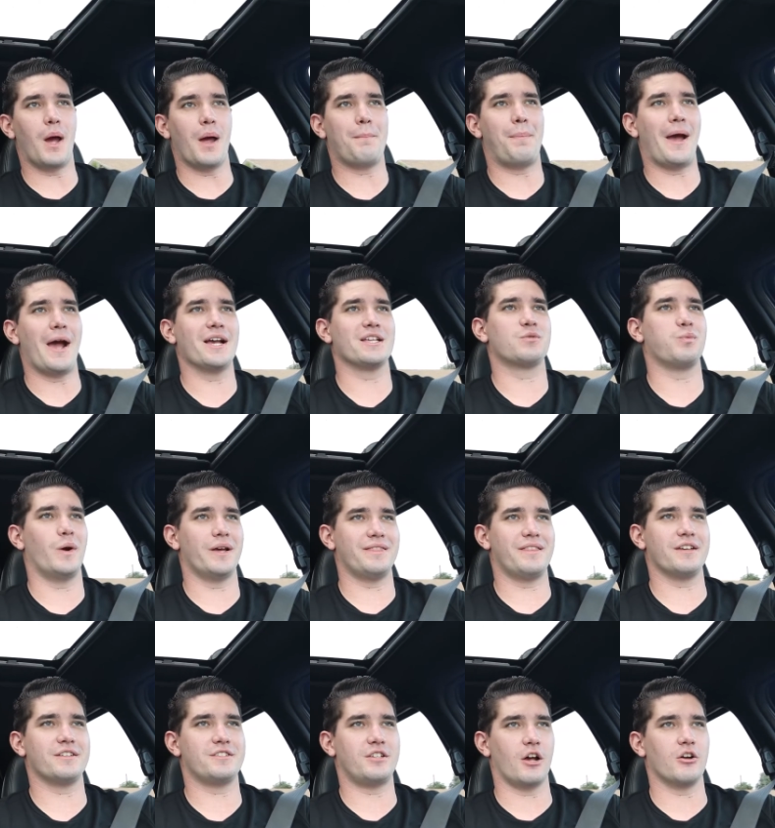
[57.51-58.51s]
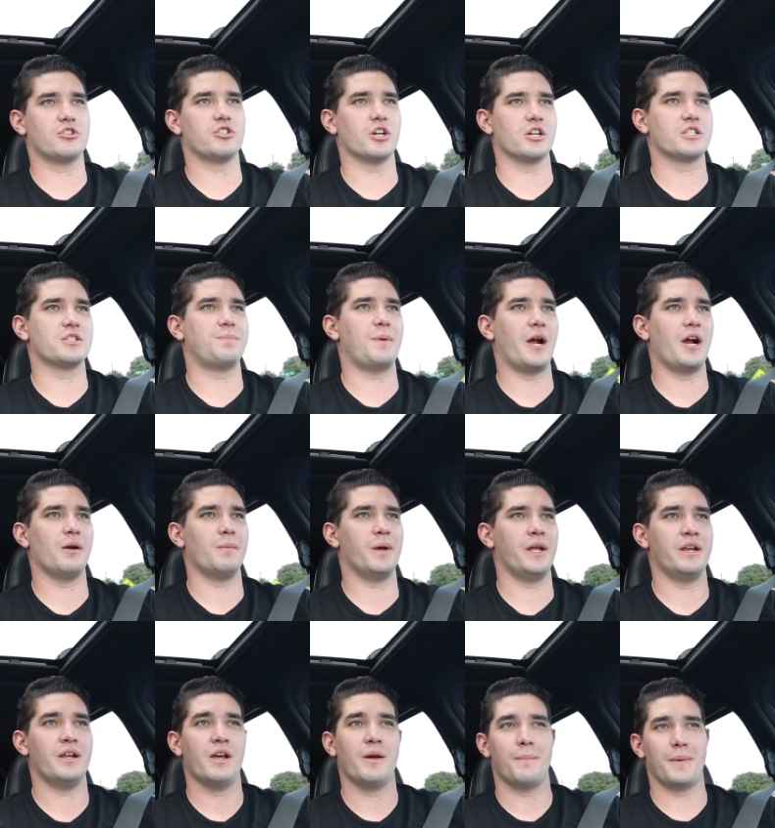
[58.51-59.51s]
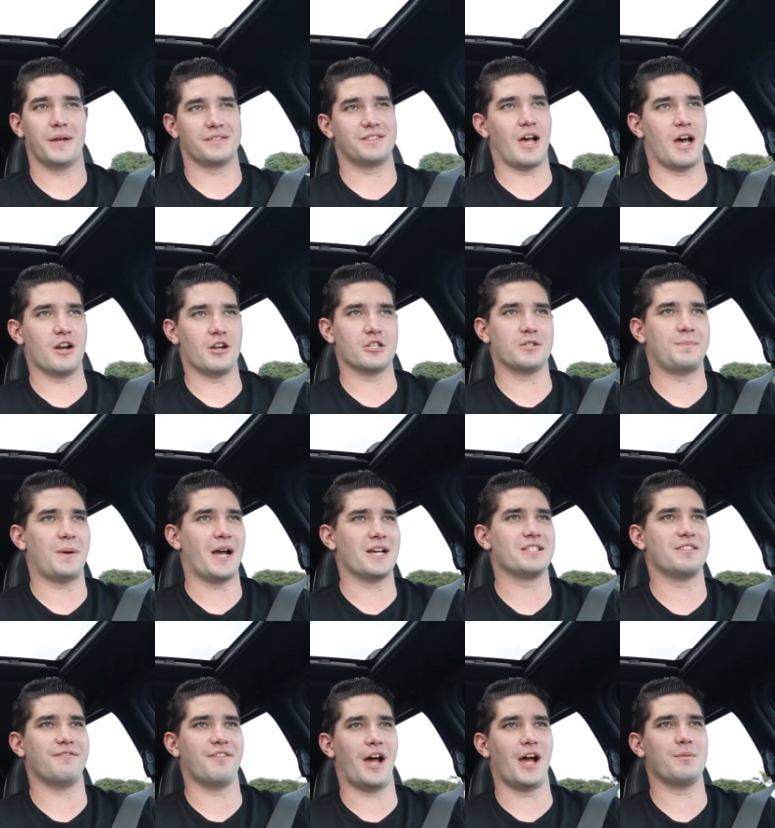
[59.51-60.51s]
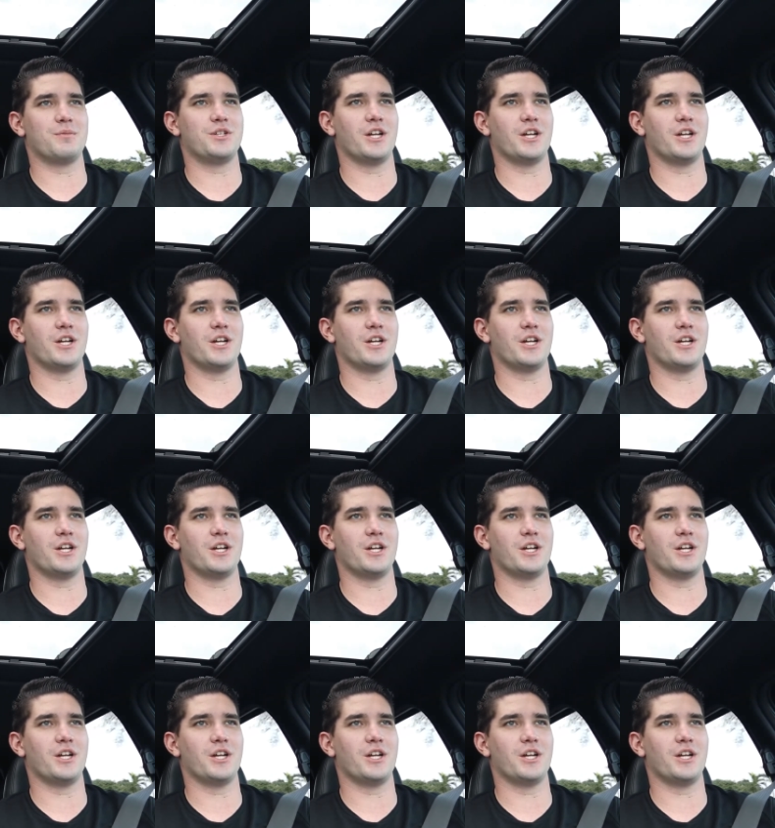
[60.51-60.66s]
my past with this social experiment, McDonald's passed the vibe